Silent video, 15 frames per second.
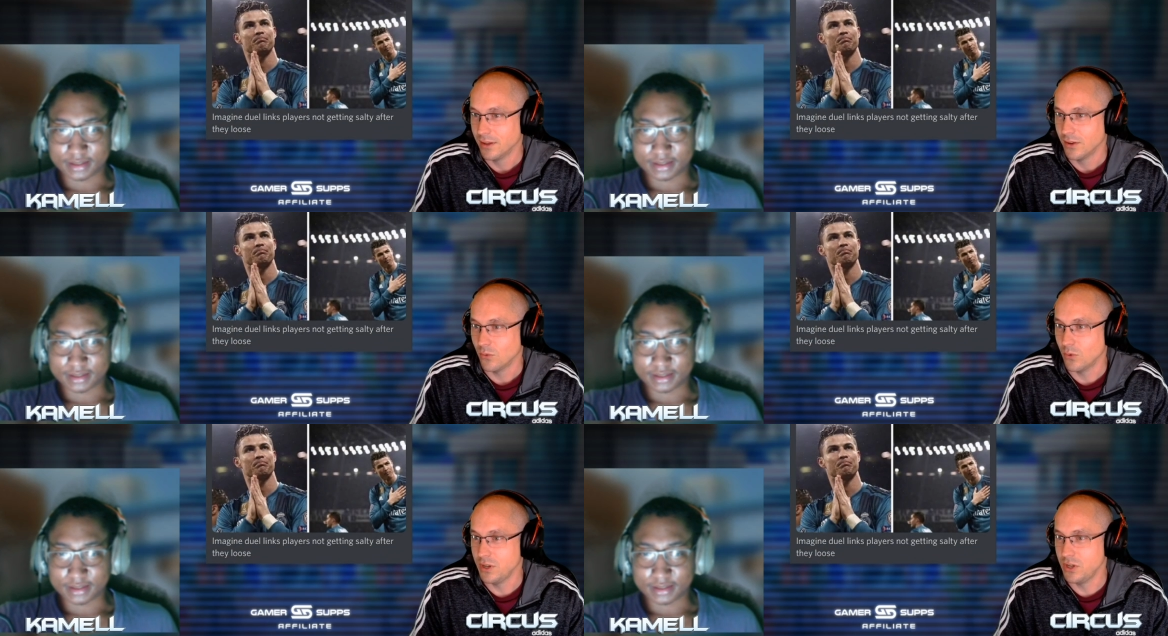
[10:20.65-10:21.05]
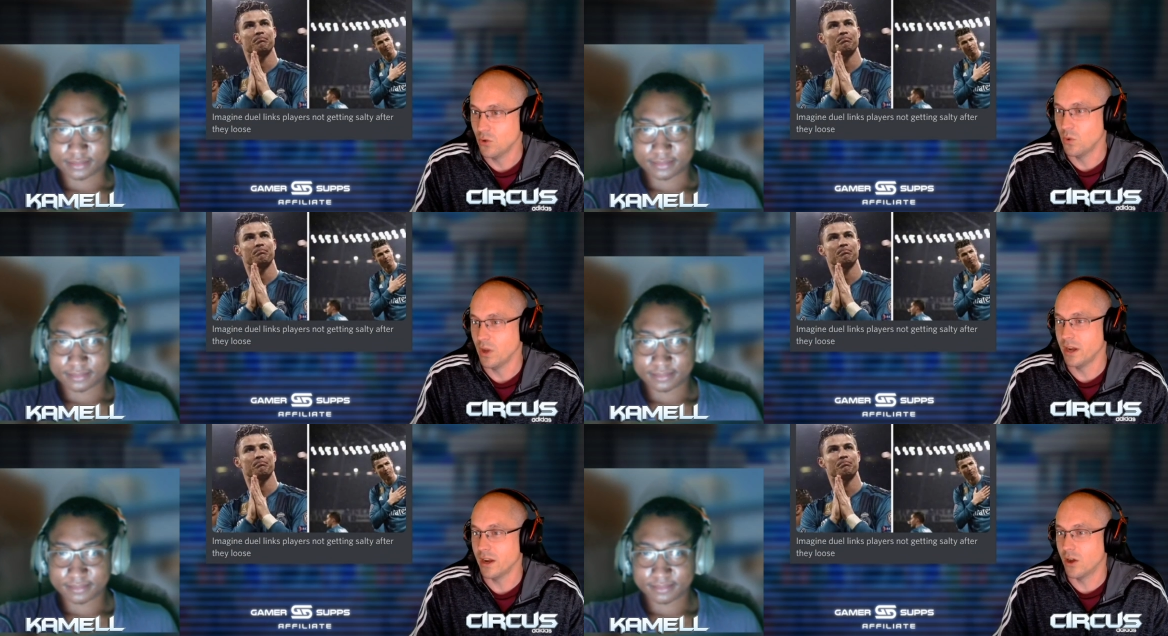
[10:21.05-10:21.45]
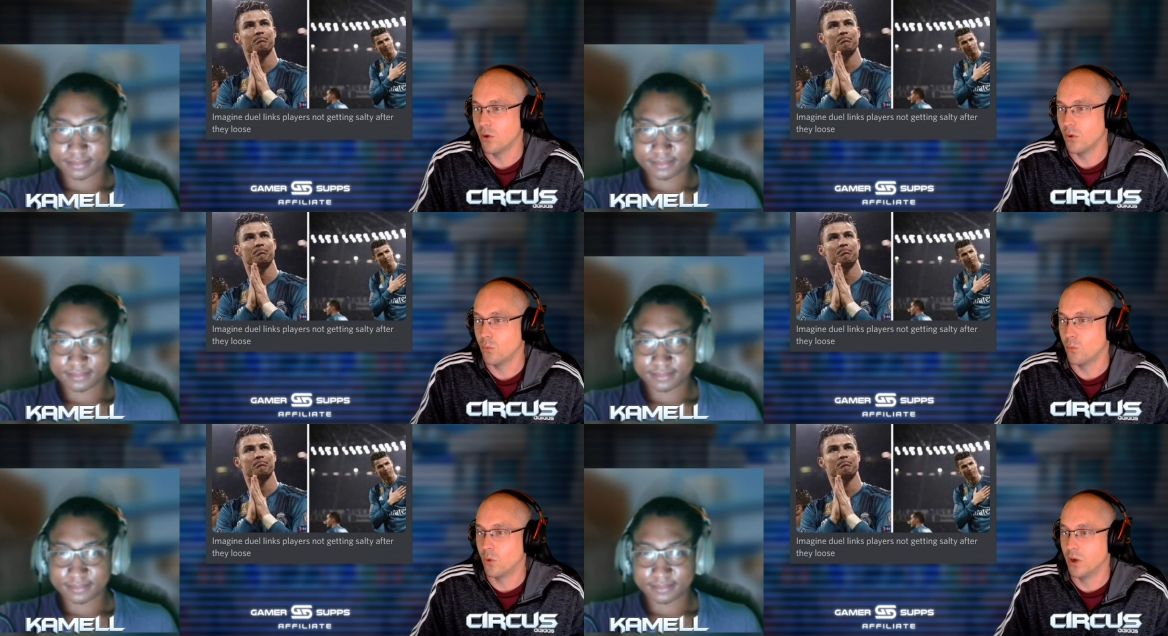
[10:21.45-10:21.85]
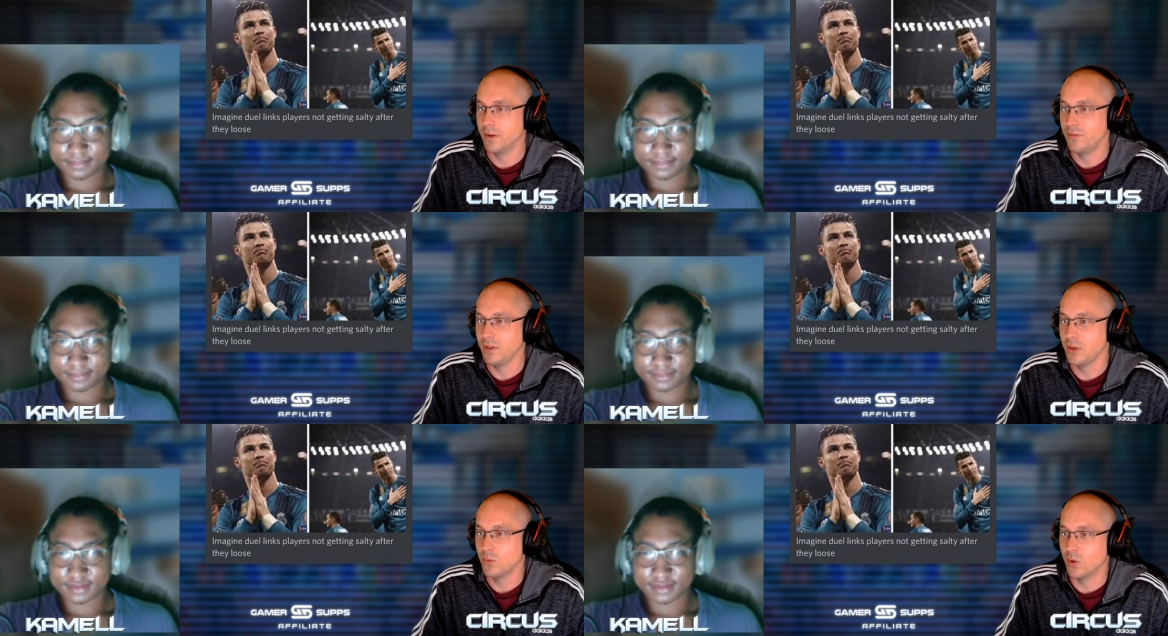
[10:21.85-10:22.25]
Speaker 1: When you win a one
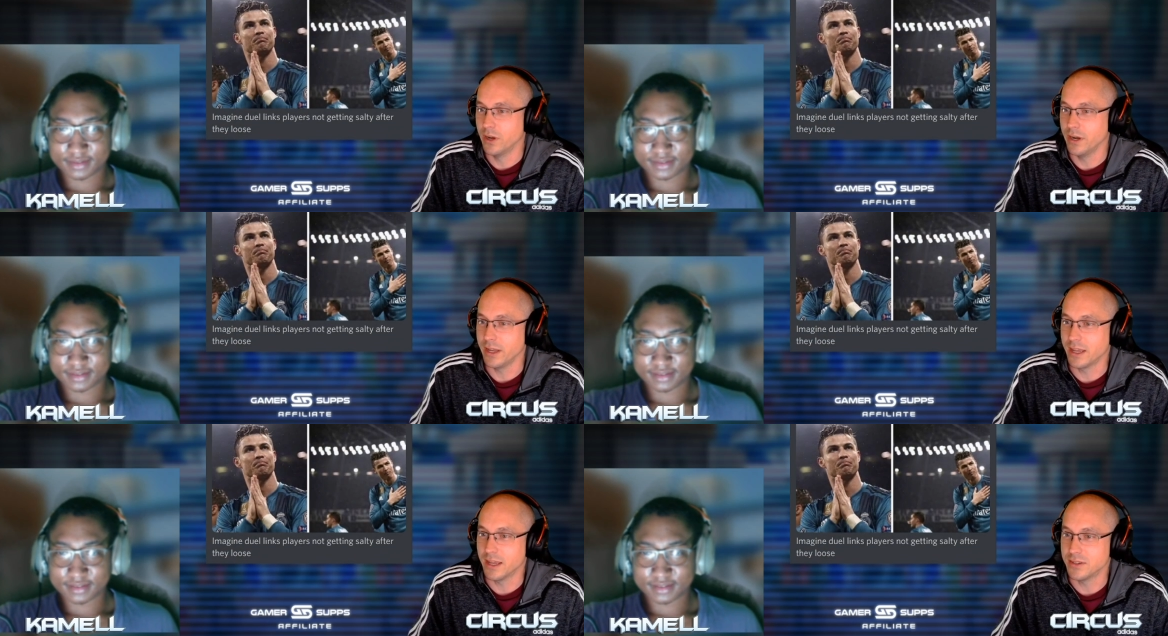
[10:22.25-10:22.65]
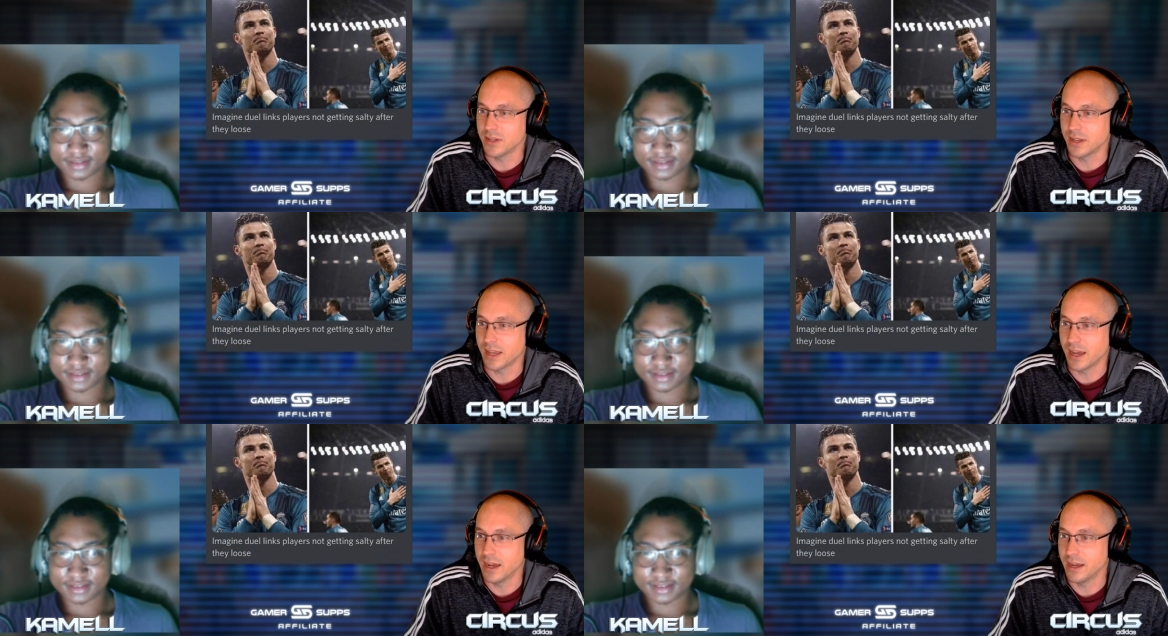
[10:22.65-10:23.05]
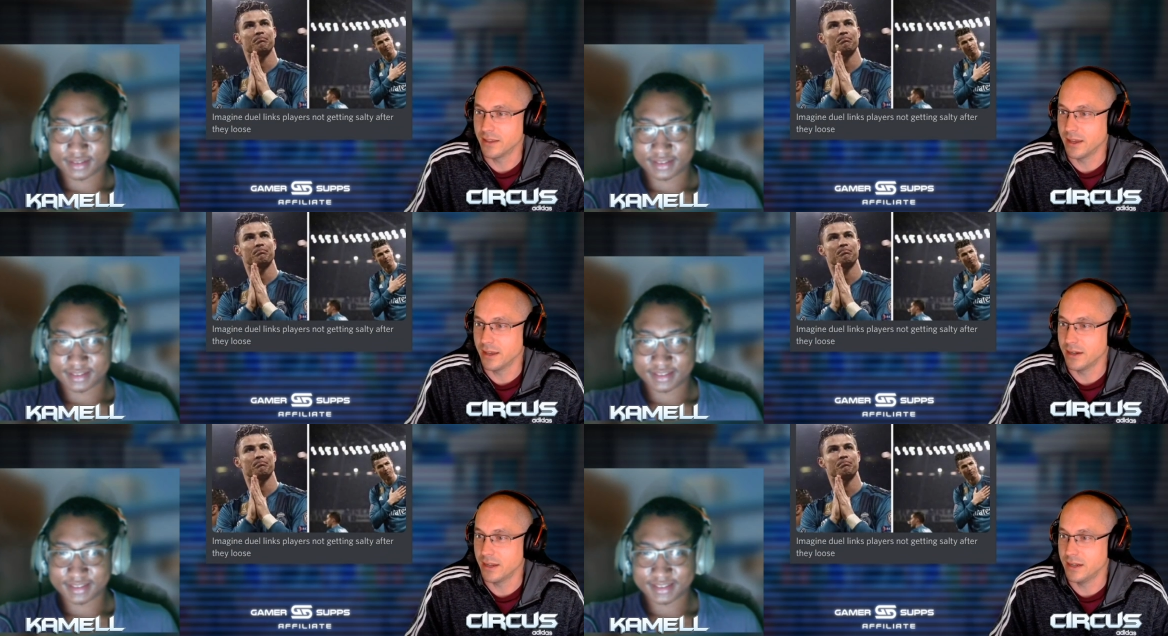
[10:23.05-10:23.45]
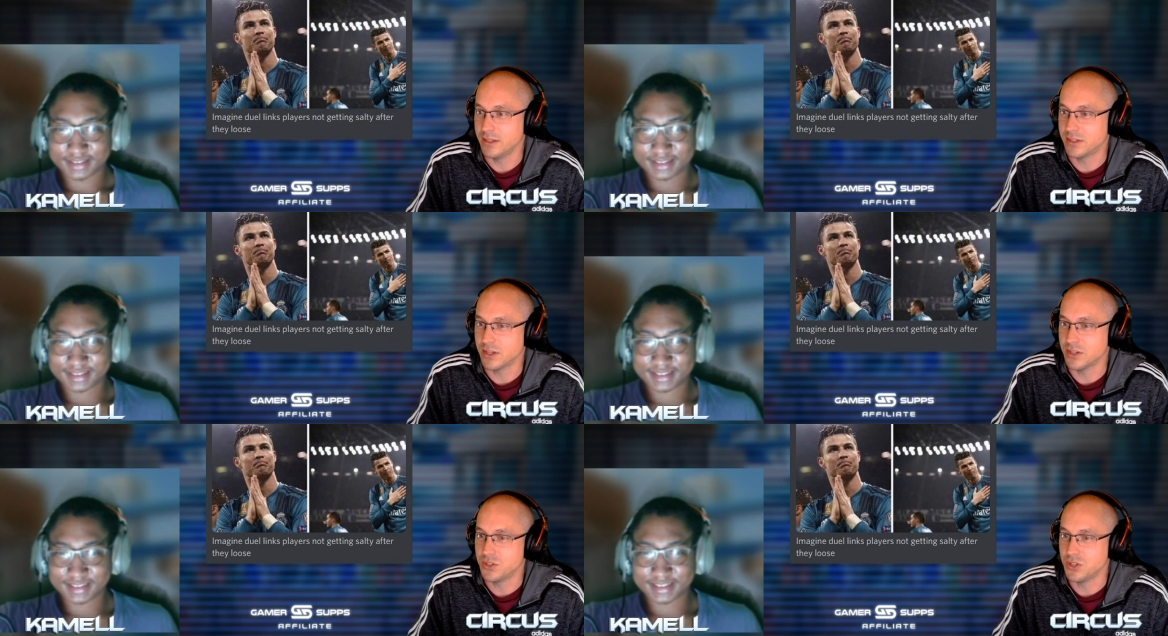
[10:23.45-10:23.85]
v one against a guy online and he
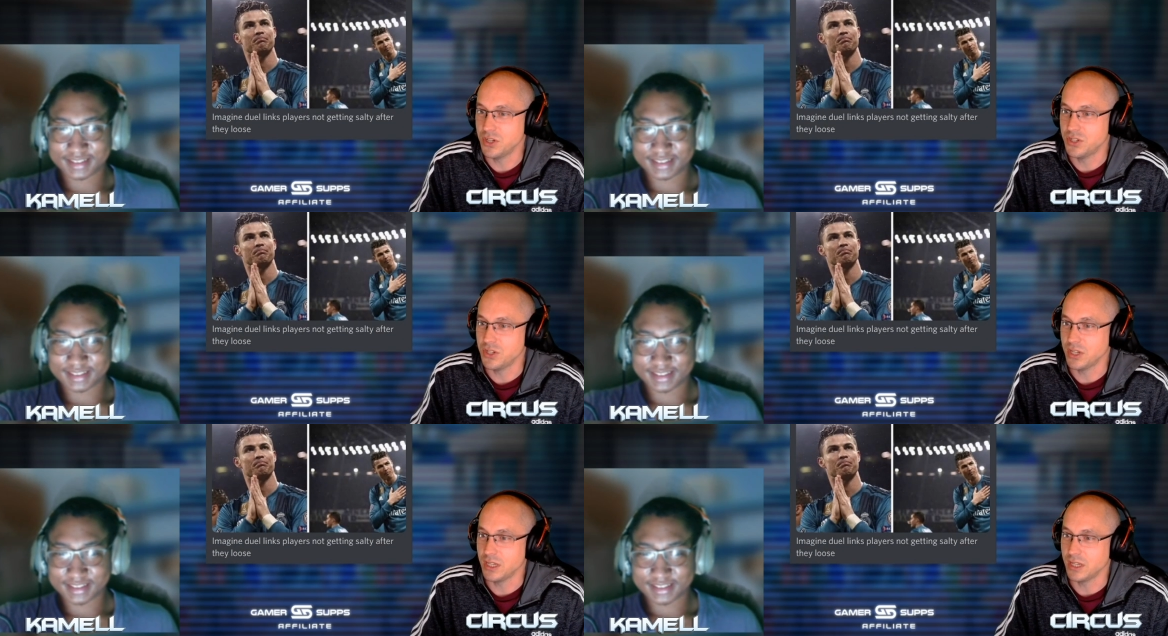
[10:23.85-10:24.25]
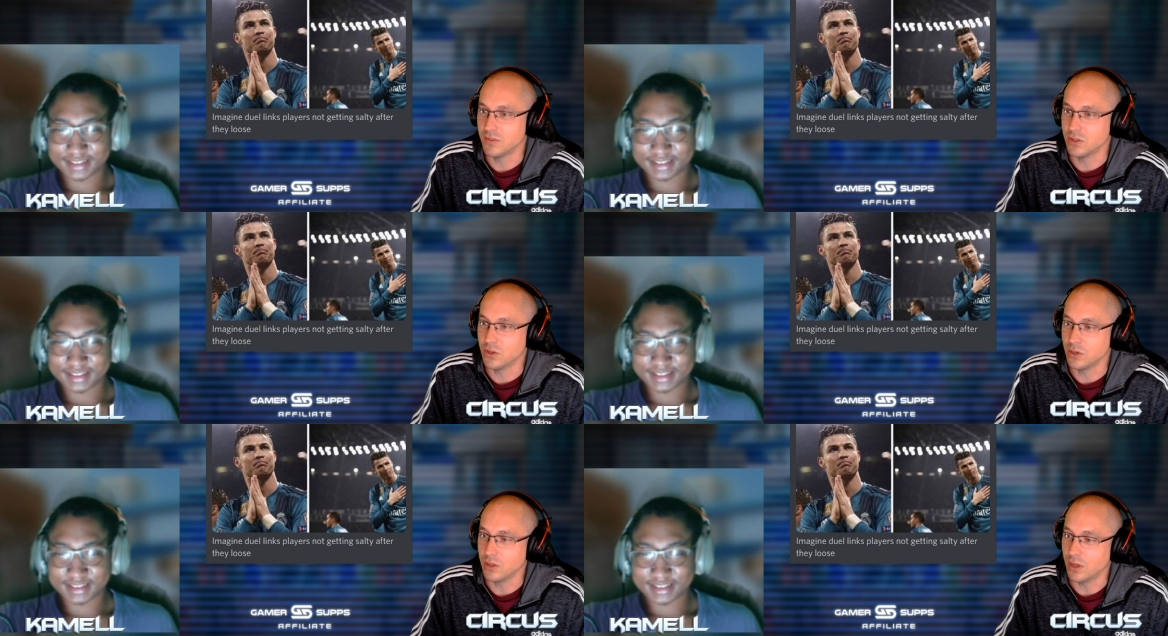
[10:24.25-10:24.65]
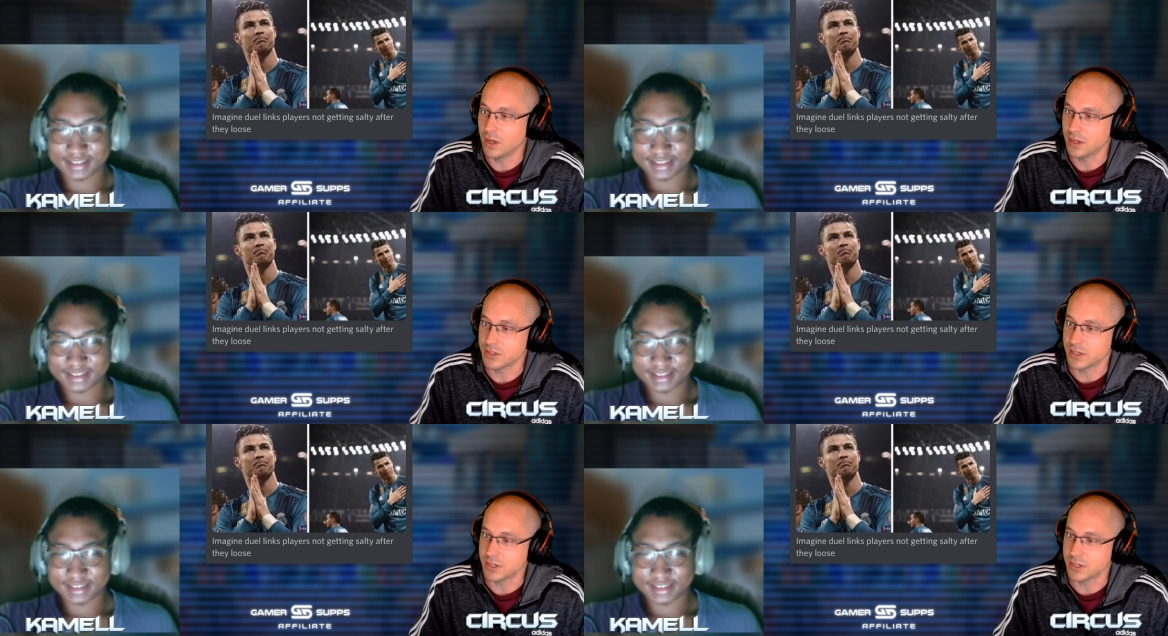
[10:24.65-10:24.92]
says G G even though he lost.